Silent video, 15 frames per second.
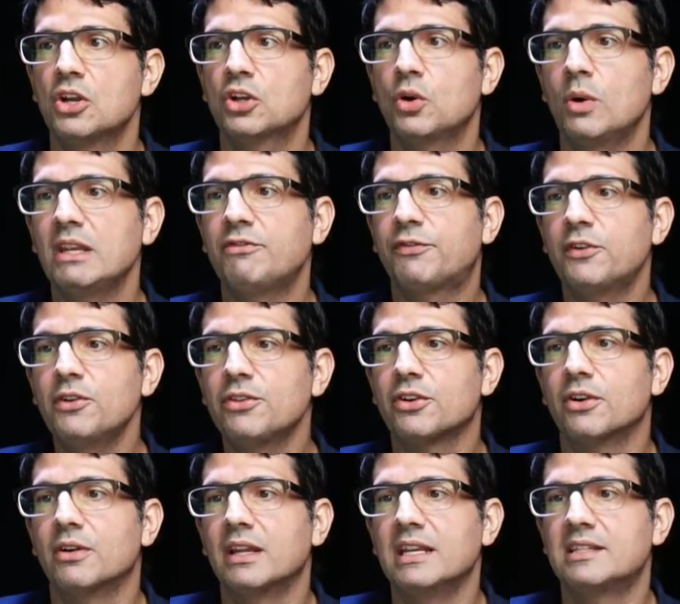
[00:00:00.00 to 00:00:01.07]
Going
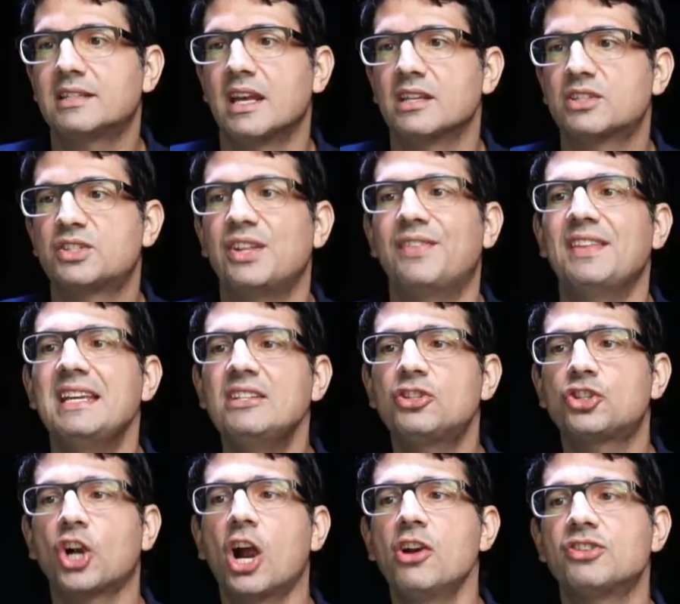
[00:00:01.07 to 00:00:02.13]
further, he says, to these
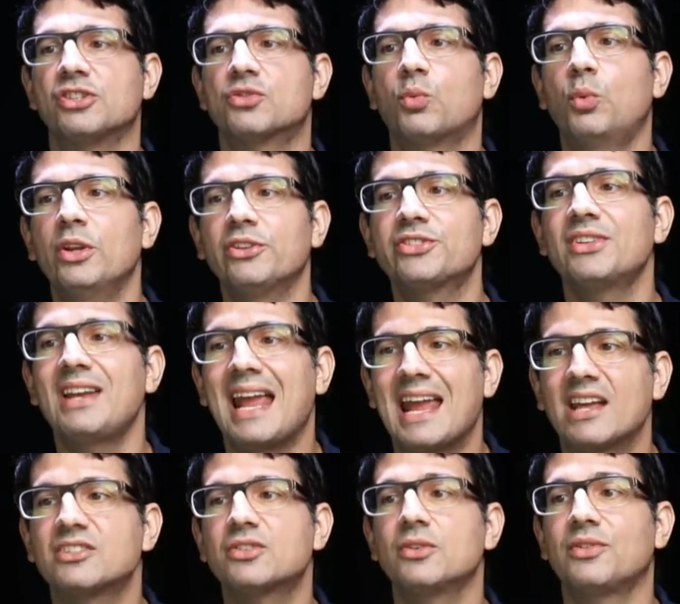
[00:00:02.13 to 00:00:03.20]
charges, Wilson
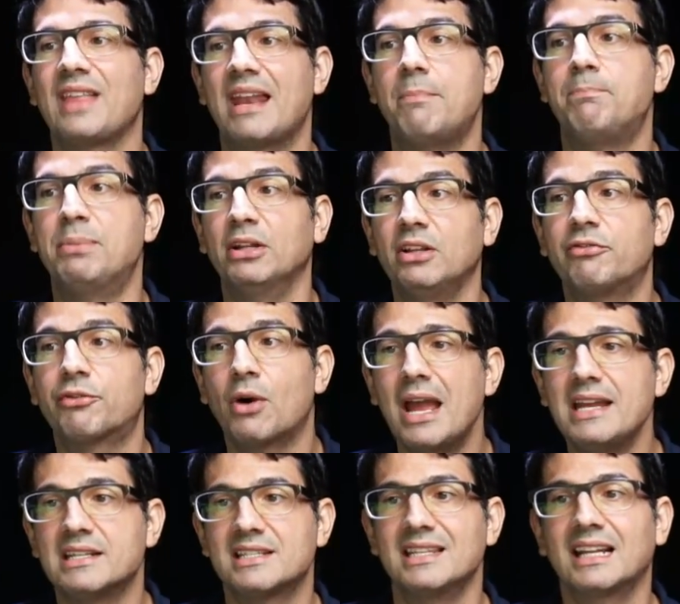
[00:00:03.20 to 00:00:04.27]
answered that a Bill of
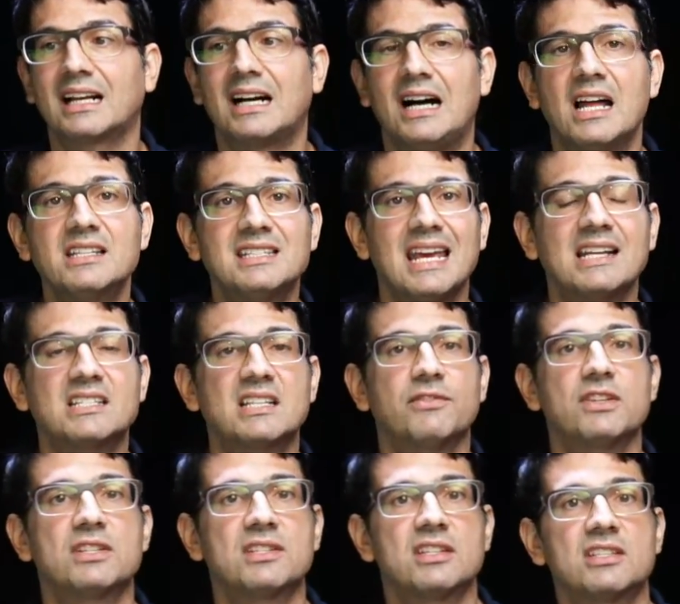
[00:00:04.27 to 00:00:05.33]
Rights in the context of
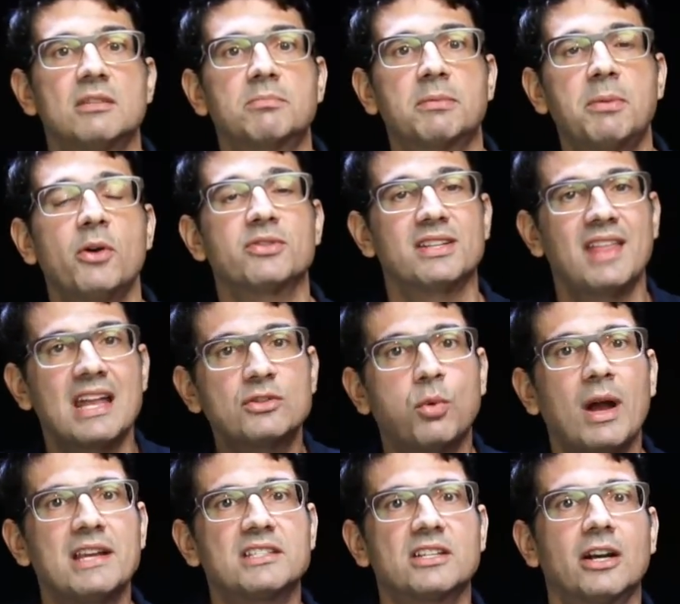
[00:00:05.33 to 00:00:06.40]
the system proposed. And that's
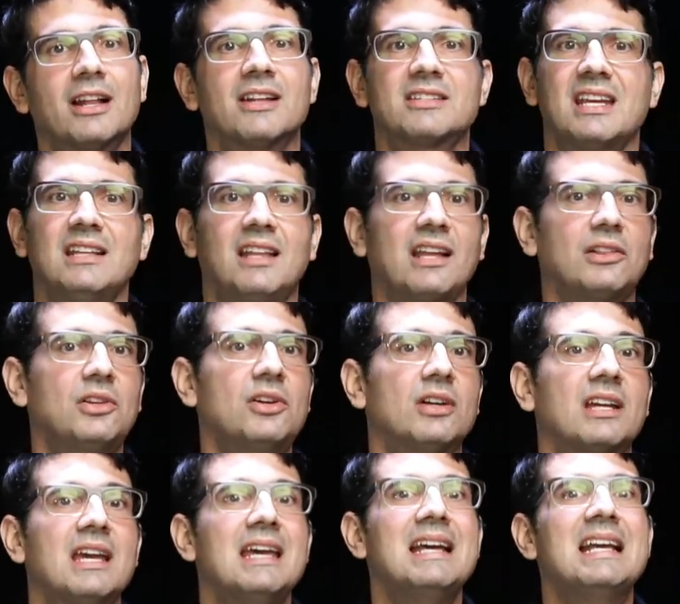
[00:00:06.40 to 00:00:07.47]
why he started out saying, like,
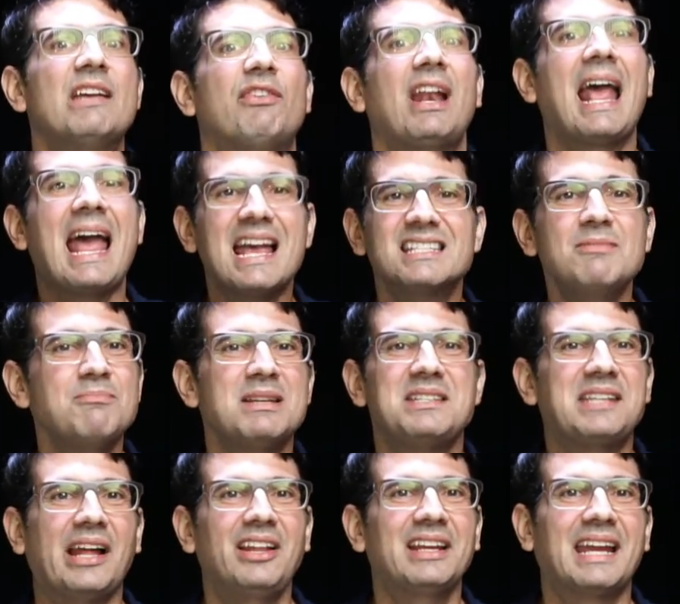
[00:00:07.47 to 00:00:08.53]
look, if it hasn't been
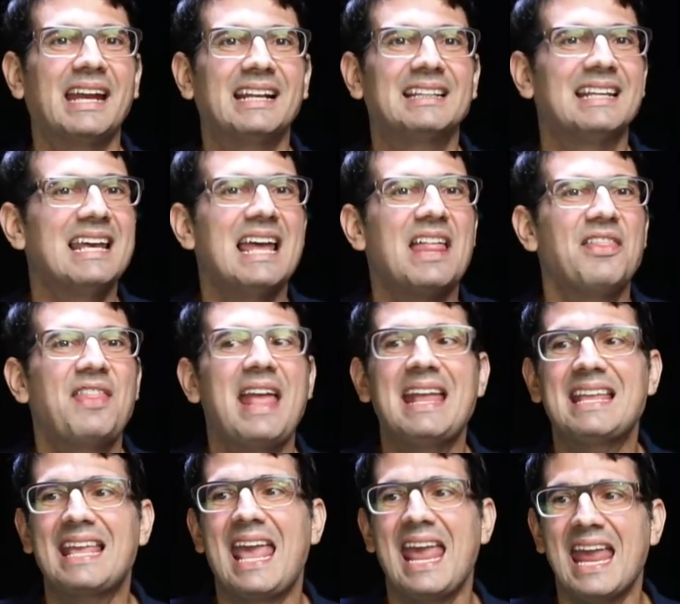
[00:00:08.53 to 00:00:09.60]
delegated,
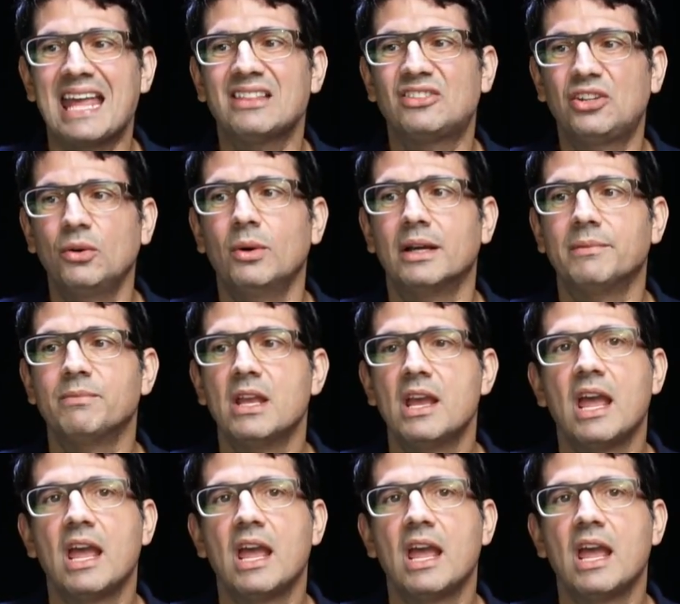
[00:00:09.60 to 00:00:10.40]
they can't do it.